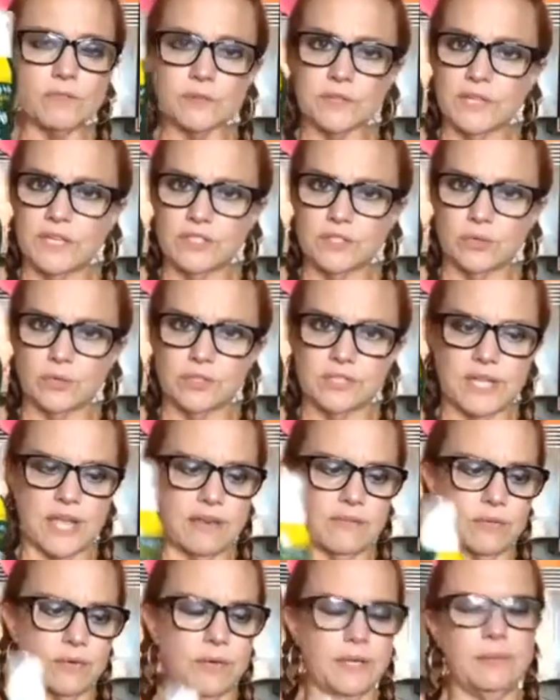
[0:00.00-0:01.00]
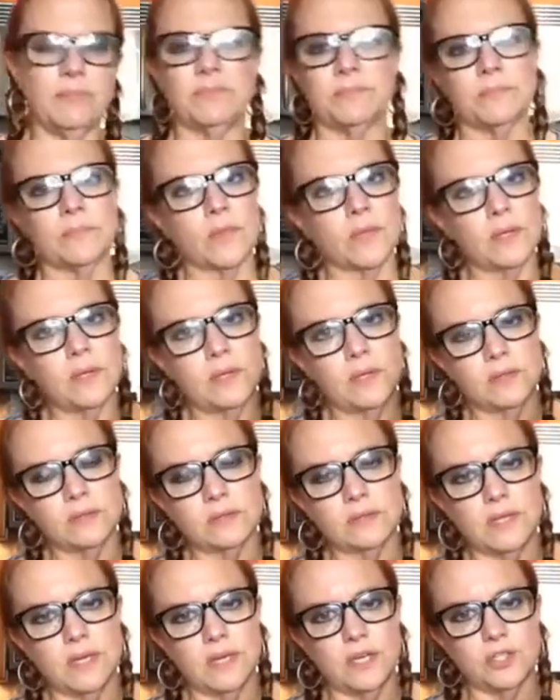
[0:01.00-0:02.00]
for things that are savory,
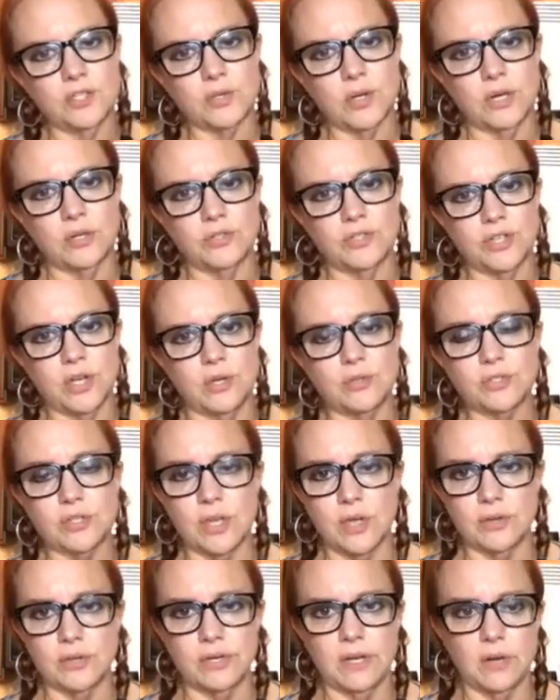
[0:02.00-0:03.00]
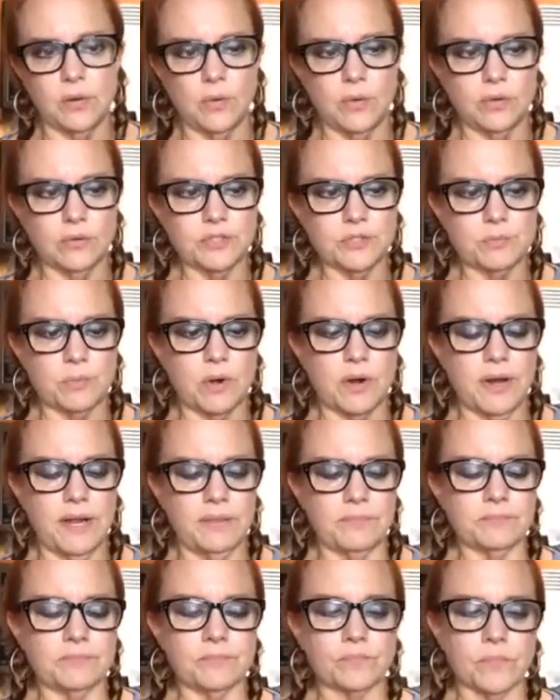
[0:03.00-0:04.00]
the Trader Joe's coconut oil
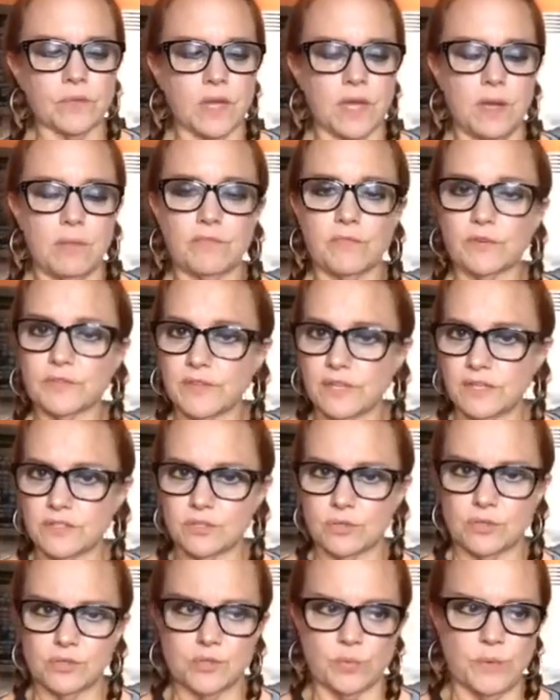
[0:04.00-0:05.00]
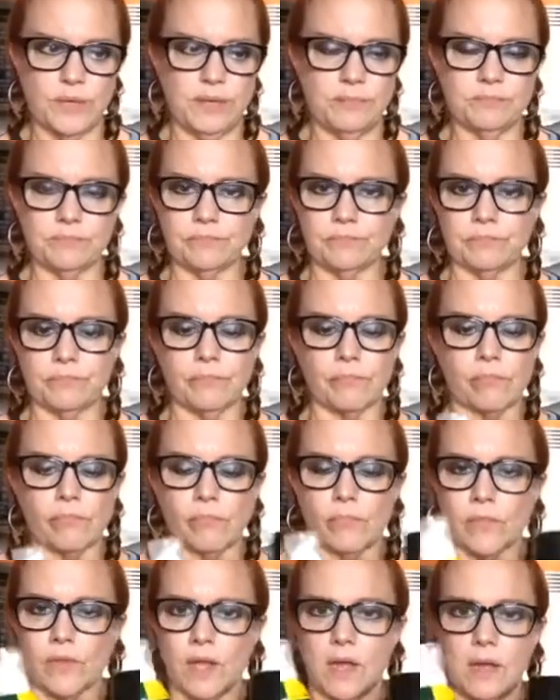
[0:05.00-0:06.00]
spray um, for things that are sweet.
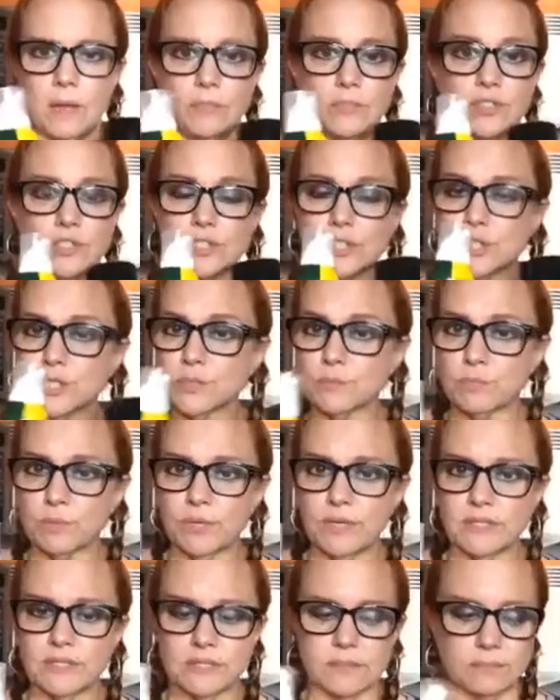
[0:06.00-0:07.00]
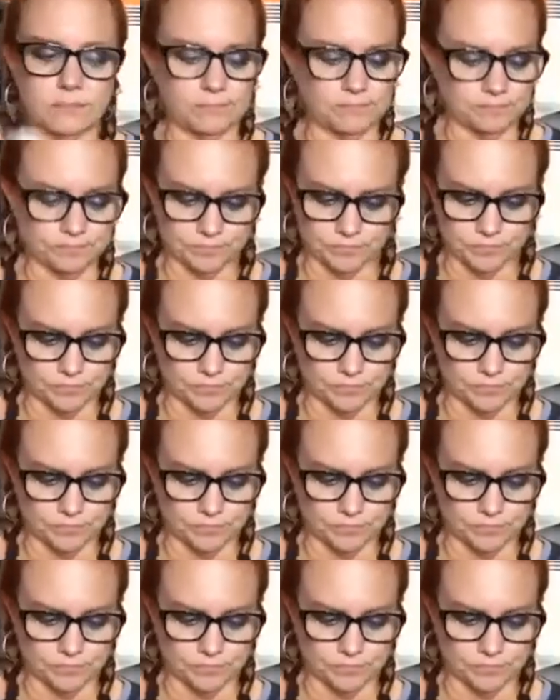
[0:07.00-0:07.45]
Um, just a spritz.